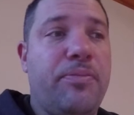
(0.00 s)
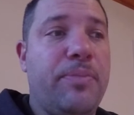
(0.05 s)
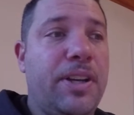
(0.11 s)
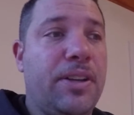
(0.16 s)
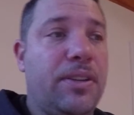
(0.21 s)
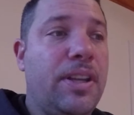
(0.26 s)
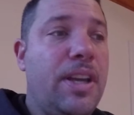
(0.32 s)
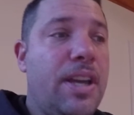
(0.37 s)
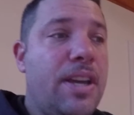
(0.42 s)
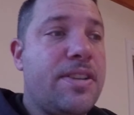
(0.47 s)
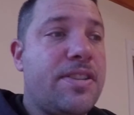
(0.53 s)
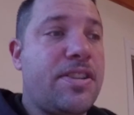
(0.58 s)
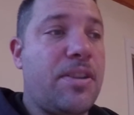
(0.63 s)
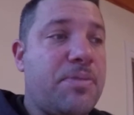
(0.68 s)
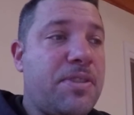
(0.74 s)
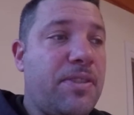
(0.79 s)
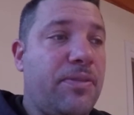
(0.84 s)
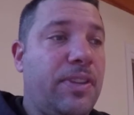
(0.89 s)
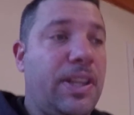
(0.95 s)
mil.
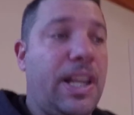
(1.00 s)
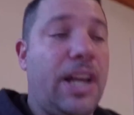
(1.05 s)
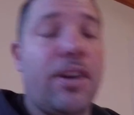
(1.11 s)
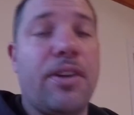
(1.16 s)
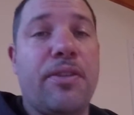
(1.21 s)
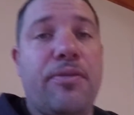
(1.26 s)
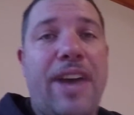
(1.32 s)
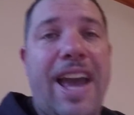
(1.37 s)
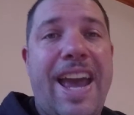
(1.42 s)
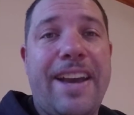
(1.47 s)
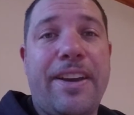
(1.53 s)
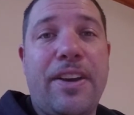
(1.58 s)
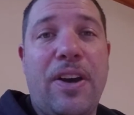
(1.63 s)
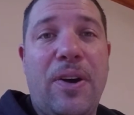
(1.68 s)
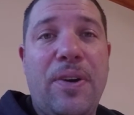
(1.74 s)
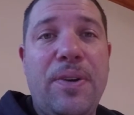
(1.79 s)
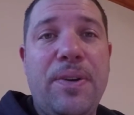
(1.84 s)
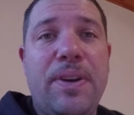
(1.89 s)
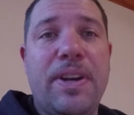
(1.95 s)
Stops a lot of
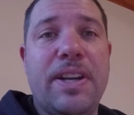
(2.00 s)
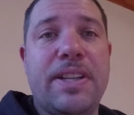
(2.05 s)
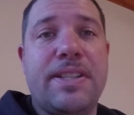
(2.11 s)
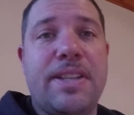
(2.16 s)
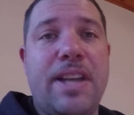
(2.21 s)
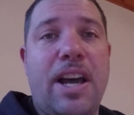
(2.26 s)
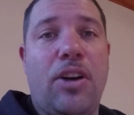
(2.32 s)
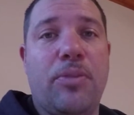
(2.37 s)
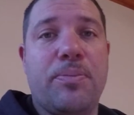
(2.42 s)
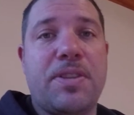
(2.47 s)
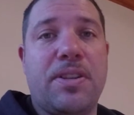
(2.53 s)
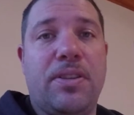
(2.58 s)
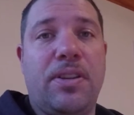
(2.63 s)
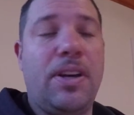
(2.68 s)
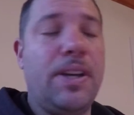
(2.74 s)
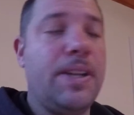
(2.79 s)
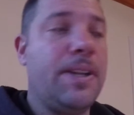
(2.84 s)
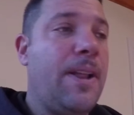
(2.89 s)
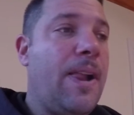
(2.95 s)
echo, it helps a
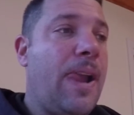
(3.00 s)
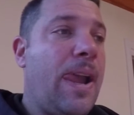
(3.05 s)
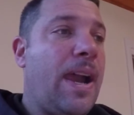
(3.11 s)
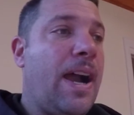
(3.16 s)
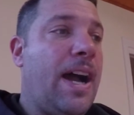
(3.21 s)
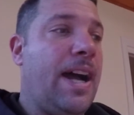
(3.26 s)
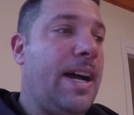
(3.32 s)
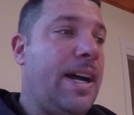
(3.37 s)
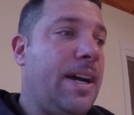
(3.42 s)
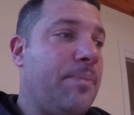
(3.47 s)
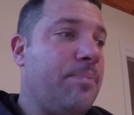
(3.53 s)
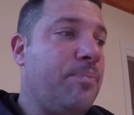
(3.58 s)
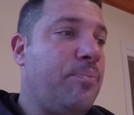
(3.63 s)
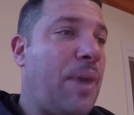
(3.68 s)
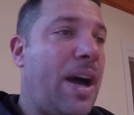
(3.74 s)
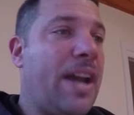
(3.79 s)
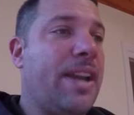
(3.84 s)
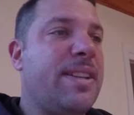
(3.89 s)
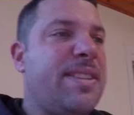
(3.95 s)
lot.
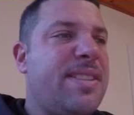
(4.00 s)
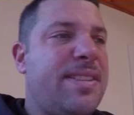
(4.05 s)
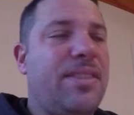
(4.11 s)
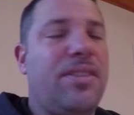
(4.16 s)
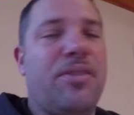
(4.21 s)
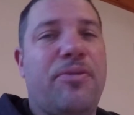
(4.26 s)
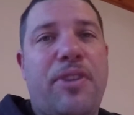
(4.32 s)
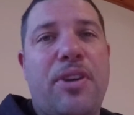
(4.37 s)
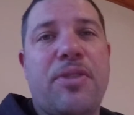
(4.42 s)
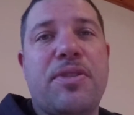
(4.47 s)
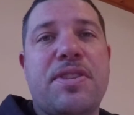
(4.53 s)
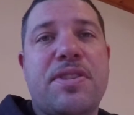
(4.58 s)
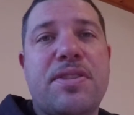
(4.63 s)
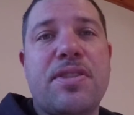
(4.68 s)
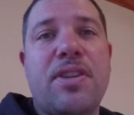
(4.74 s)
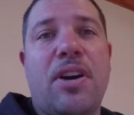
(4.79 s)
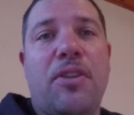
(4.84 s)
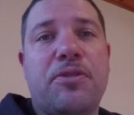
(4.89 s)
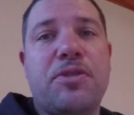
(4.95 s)
But it's still a very
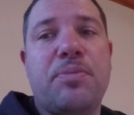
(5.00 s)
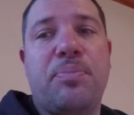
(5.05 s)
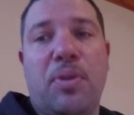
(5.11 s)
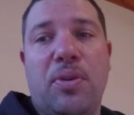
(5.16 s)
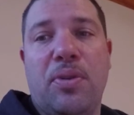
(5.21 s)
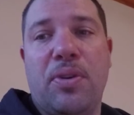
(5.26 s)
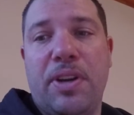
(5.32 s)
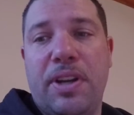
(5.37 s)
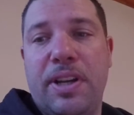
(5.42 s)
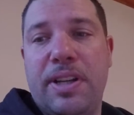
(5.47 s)
soft board and